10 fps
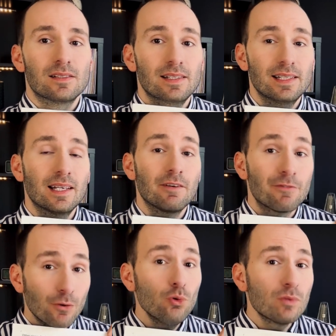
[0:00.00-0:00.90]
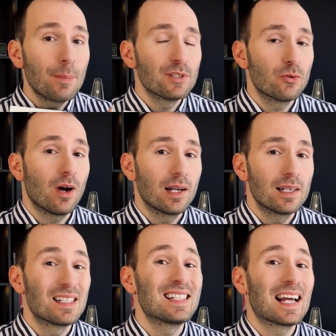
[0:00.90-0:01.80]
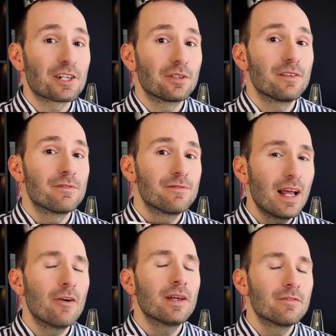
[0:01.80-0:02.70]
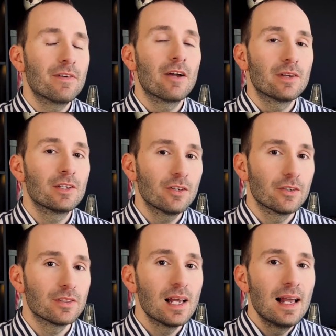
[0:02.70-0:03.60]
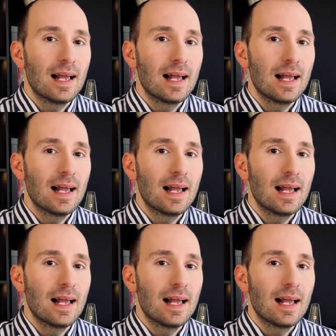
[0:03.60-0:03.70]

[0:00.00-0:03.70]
the full repertoire list, is actually very, very good,